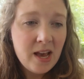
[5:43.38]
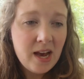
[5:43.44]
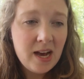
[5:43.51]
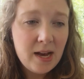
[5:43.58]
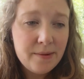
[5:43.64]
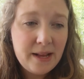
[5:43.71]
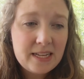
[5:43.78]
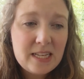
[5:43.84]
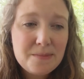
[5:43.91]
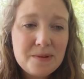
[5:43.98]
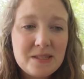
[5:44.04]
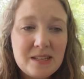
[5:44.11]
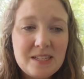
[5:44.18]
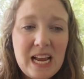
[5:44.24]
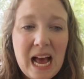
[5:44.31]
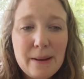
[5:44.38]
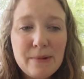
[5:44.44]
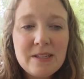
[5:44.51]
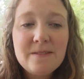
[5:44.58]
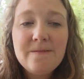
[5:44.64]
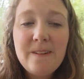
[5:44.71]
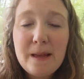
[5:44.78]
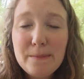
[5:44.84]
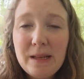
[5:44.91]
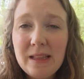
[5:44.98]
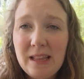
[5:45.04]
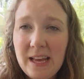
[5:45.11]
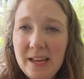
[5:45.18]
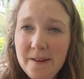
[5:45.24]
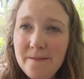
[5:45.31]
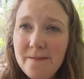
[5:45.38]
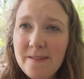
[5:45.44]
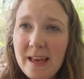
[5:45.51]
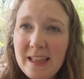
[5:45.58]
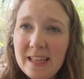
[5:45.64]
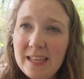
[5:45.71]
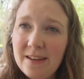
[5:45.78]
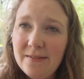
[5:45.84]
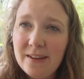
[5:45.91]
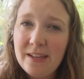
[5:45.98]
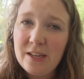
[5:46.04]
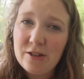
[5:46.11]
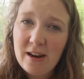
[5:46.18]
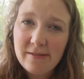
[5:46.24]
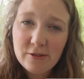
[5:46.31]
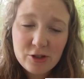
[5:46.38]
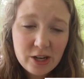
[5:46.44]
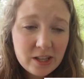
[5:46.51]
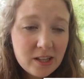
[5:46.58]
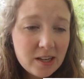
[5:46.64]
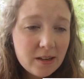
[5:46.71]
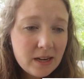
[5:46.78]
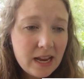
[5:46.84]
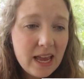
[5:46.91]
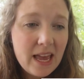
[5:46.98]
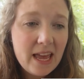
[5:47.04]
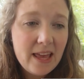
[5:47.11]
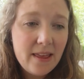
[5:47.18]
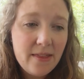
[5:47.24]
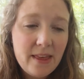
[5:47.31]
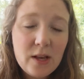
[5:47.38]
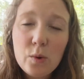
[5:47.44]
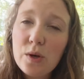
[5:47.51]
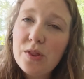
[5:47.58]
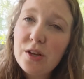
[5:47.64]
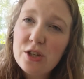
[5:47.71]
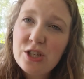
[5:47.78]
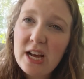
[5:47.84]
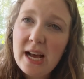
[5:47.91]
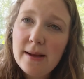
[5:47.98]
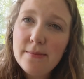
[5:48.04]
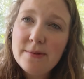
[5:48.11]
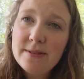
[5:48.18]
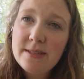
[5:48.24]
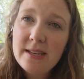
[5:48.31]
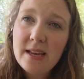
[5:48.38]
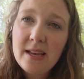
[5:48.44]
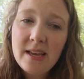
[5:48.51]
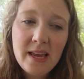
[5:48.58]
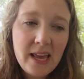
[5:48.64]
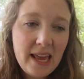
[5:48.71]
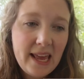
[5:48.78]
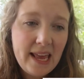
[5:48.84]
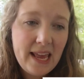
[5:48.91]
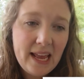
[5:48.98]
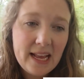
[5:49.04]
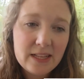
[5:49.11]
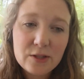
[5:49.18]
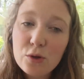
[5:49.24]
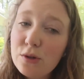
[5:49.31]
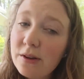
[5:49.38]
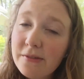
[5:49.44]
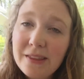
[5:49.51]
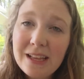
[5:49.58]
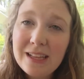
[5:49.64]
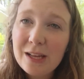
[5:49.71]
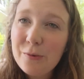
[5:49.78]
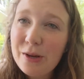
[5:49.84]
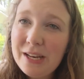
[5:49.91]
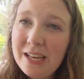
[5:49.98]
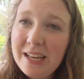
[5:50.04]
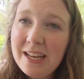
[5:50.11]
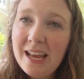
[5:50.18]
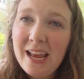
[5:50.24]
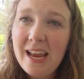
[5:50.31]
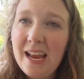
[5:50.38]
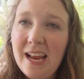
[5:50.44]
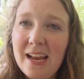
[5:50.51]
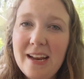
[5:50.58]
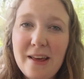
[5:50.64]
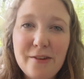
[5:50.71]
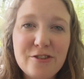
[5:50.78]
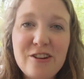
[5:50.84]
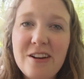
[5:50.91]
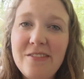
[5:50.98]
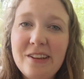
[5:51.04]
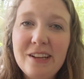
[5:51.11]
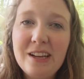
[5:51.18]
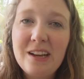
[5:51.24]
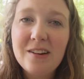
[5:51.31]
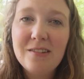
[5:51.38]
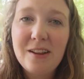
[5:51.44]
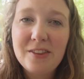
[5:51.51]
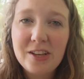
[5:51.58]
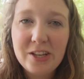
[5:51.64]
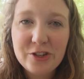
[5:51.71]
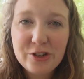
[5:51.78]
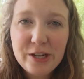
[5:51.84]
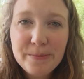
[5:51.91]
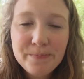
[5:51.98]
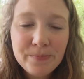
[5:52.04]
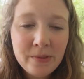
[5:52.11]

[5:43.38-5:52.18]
Uh, next up is the Thomas Family Life. They live in a travel trailer and they quit their jobs and sold everything like we did, and now they're traveling around the country.